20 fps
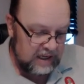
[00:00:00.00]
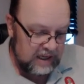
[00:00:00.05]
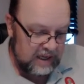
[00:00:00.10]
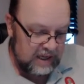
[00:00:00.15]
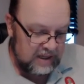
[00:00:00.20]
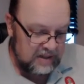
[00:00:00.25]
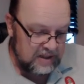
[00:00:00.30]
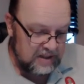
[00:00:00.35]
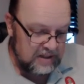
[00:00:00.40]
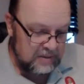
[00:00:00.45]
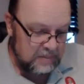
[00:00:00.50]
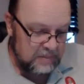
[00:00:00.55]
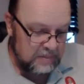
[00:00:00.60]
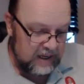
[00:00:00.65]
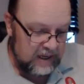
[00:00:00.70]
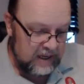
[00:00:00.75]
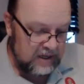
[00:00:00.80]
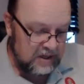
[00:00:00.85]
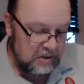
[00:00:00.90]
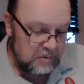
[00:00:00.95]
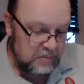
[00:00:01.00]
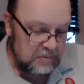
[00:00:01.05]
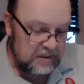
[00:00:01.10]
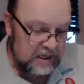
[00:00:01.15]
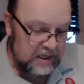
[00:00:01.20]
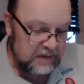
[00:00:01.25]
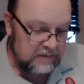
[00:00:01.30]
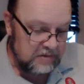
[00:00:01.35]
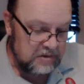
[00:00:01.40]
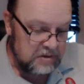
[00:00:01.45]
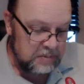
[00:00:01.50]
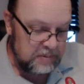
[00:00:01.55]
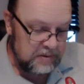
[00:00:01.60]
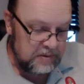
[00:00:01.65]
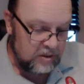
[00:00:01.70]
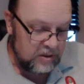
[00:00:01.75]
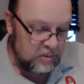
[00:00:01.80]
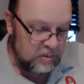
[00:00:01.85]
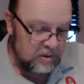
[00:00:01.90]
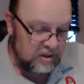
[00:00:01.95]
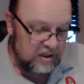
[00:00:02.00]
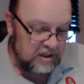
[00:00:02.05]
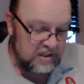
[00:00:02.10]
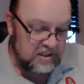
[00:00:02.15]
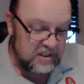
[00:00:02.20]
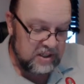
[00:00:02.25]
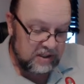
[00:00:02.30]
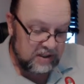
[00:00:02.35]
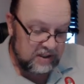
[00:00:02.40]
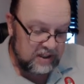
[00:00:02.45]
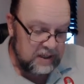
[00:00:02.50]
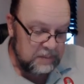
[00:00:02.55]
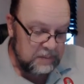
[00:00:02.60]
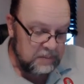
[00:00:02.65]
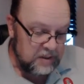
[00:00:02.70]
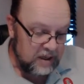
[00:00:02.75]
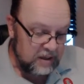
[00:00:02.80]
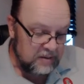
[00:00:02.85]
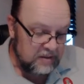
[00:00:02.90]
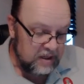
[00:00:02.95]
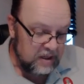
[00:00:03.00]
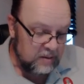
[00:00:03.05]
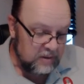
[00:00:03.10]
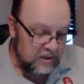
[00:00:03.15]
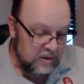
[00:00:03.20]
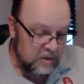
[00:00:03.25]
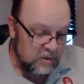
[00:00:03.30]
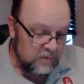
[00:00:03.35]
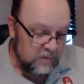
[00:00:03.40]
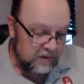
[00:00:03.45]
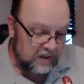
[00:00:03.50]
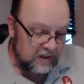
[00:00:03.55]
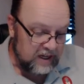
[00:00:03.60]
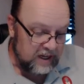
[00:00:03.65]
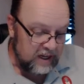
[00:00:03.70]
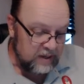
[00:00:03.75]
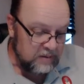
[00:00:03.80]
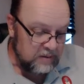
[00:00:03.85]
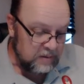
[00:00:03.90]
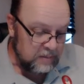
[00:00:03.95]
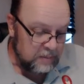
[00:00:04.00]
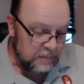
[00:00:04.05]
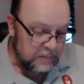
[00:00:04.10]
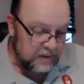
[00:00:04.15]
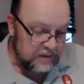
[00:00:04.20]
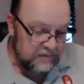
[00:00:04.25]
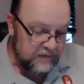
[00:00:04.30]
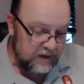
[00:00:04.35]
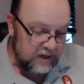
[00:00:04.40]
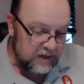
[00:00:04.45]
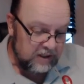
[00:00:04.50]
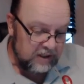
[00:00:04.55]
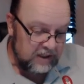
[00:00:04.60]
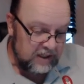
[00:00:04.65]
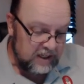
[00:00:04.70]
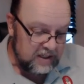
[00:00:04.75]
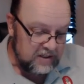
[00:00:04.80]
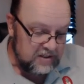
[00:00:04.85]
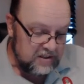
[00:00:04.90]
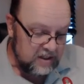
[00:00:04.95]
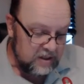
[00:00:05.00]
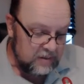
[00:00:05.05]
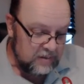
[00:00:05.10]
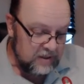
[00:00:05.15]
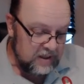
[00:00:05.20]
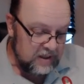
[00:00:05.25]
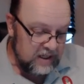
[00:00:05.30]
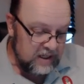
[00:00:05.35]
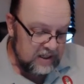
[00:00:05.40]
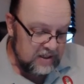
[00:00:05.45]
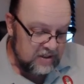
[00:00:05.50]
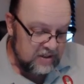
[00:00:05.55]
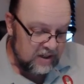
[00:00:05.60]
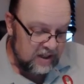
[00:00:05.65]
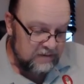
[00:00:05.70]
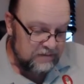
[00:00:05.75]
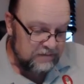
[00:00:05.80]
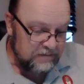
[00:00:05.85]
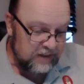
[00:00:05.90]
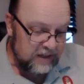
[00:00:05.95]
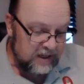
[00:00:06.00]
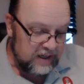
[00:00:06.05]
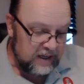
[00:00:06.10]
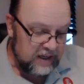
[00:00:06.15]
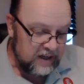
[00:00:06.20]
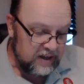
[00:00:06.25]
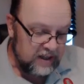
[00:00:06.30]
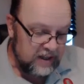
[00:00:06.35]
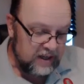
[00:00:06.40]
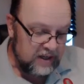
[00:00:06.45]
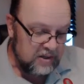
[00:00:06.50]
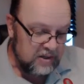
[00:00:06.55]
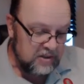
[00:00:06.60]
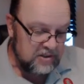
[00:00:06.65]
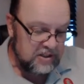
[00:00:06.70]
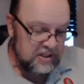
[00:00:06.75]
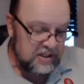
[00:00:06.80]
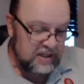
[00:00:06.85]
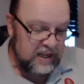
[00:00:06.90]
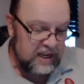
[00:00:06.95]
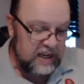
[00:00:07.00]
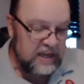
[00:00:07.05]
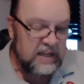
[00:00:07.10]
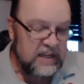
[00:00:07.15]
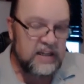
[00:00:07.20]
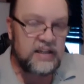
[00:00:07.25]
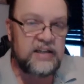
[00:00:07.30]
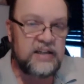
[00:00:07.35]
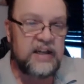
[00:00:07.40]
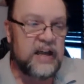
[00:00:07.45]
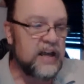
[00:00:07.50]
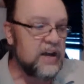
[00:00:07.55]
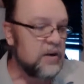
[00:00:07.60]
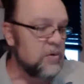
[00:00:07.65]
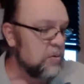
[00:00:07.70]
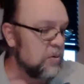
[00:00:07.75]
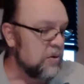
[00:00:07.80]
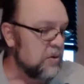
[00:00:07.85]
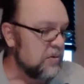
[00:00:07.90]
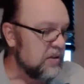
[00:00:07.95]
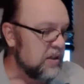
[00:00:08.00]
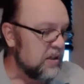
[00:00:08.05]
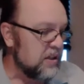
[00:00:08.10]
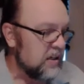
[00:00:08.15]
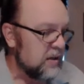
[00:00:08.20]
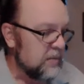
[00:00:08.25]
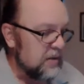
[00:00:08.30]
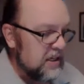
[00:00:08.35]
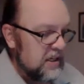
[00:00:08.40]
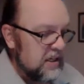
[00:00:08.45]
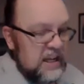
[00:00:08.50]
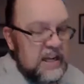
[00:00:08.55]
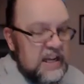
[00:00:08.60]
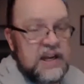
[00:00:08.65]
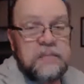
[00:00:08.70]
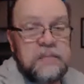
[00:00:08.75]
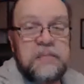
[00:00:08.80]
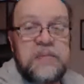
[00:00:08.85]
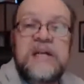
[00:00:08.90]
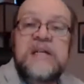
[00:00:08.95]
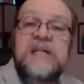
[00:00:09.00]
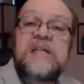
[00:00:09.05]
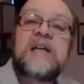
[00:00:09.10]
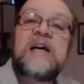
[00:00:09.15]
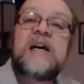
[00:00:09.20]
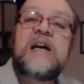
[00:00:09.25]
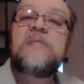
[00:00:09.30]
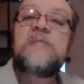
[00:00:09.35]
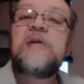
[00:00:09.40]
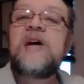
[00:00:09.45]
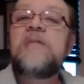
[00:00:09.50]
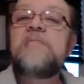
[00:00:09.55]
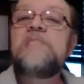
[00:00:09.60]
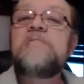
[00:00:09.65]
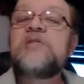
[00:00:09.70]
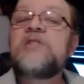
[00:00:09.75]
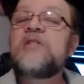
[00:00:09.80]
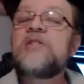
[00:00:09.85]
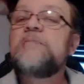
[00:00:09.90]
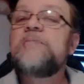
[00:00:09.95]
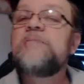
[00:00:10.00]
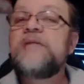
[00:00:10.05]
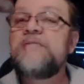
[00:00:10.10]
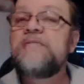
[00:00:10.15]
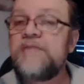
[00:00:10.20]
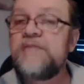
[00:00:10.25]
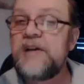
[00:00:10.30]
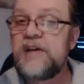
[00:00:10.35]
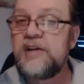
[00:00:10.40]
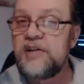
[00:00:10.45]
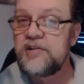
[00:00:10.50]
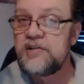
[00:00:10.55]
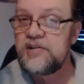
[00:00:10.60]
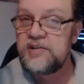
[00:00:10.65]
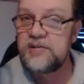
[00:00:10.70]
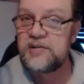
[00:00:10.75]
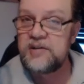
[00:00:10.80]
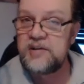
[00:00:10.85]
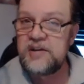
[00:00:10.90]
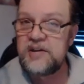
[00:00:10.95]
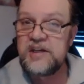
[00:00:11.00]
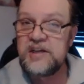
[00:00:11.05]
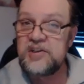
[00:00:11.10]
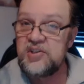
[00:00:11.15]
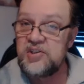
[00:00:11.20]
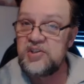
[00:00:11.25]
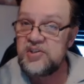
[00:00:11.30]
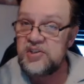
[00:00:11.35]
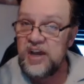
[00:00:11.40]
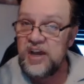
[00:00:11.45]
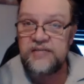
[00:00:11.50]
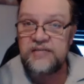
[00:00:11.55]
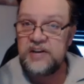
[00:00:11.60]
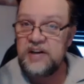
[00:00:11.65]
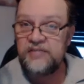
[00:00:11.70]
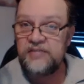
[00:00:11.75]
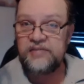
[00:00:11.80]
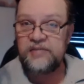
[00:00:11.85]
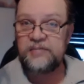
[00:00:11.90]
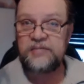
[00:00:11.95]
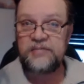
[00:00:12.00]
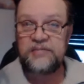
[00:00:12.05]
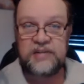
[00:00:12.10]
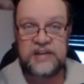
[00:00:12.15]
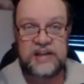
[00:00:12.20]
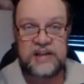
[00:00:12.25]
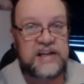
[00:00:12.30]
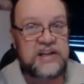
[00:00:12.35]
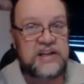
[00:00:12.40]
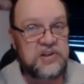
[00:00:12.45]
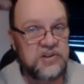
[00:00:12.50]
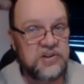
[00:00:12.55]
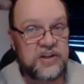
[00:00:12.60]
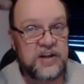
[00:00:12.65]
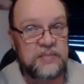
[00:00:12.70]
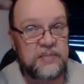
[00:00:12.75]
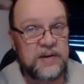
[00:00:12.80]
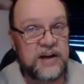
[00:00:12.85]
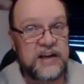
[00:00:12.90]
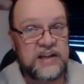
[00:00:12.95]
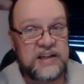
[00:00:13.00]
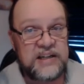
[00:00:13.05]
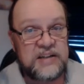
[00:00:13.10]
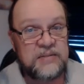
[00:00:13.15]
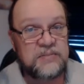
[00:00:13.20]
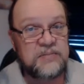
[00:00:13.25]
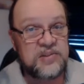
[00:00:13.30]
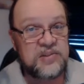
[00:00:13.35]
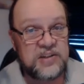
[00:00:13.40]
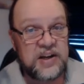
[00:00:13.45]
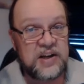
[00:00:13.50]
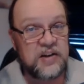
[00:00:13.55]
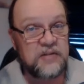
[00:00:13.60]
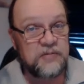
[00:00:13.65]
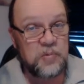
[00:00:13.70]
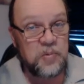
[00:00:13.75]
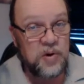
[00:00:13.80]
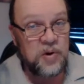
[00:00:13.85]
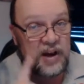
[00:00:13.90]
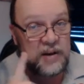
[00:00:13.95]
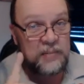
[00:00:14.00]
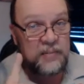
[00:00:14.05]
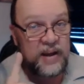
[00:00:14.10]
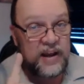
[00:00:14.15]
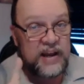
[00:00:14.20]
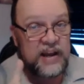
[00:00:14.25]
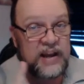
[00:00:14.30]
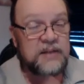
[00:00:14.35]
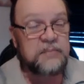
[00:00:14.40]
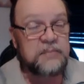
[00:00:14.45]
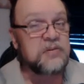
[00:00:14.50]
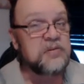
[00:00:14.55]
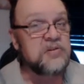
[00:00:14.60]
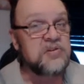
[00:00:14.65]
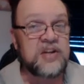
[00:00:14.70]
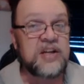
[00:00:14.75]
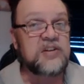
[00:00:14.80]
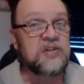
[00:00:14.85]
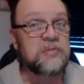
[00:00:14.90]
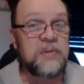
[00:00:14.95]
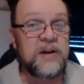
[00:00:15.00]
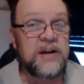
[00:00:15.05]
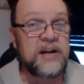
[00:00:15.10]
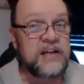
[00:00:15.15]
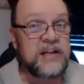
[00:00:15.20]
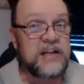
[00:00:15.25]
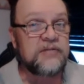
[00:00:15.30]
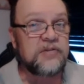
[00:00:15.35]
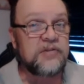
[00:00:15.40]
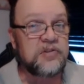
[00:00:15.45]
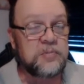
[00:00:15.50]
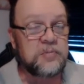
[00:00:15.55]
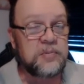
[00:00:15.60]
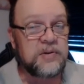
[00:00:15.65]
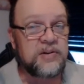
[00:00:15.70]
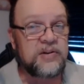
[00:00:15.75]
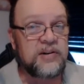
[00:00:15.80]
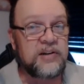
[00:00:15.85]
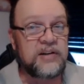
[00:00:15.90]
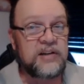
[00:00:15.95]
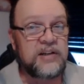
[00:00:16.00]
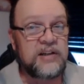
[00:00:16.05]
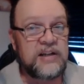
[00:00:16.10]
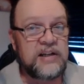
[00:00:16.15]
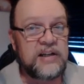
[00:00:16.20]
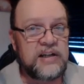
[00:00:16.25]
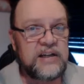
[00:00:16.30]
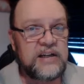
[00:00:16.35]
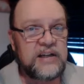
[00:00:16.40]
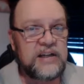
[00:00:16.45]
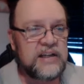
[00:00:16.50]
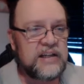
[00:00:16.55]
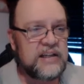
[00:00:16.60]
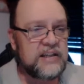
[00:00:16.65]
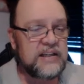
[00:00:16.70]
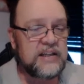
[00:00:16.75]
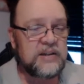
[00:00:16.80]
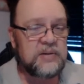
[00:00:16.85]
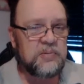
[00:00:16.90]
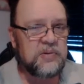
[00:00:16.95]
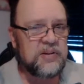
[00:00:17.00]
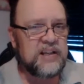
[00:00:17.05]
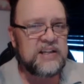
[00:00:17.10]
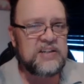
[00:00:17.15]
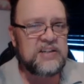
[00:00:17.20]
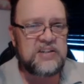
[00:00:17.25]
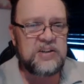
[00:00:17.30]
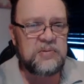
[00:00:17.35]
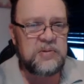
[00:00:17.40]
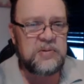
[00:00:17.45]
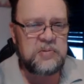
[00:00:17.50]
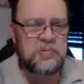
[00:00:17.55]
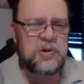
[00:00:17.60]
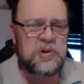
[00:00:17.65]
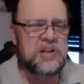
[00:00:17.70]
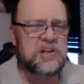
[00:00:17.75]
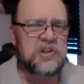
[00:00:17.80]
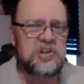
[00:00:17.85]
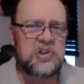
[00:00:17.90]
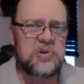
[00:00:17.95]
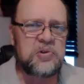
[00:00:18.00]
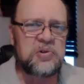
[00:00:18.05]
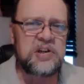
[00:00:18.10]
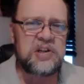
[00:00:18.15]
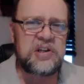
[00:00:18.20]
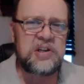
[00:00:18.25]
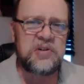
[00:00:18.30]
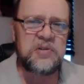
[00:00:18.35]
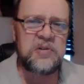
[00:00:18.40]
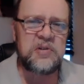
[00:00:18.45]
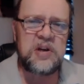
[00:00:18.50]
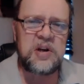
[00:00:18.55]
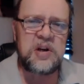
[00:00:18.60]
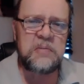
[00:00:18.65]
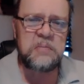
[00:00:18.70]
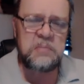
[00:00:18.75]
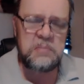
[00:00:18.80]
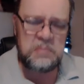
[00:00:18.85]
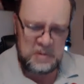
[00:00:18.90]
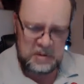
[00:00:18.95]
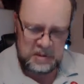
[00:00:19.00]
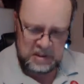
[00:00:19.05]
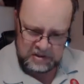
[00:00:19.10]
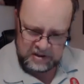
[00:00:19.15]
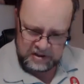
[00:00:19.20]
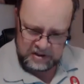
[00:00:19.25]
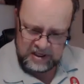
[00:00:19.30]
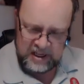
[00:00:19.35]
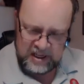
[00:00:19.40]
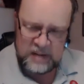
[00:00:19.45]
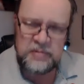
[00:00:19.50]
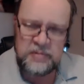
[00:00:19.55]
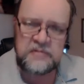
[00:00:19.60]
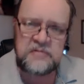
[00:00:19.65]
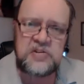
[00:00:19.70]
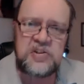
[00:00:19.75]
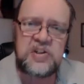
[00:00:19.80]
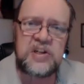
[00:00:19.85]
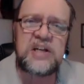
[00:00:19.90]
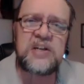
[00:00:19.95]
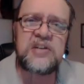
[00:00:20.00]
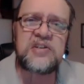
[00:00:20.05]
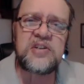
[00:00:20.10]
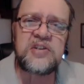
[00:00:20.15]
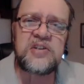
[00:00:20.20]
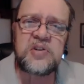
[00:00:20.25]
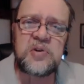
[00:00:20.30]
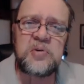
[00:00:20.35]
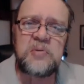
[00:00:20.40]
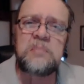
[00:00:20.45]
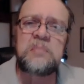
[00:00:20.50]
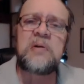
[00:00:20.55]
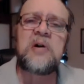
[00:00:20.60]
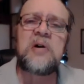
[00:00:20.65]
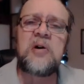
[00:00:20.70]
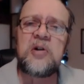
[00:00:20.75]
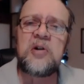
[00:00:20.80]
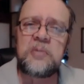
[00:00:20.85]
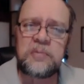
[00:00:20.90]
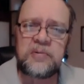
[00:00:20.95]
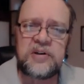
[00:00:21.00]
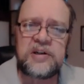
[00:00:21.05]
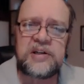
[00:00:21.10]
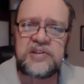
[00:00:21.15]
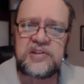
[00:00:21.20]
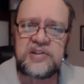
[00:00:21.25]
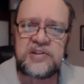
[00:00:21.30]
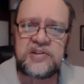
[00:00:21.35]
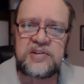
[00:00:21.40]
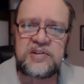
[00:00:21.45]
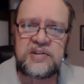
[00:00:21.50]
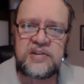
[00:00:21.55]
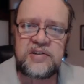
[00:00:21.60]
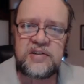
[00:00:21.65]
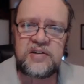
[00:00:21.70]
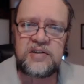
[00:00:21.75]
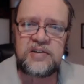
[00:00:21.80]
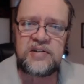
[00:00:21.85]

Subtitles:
And then the man in whom the evil spirit was leaped on them and overcame them, prevailed against them. So they fled out of that house naked and wounded. I mean, he beat them up something fierce. Seven of them. And he took them on himself, one man possessed by an evil spirit. And when they said, we adjure you in the name of Jesus whom Paul preaches.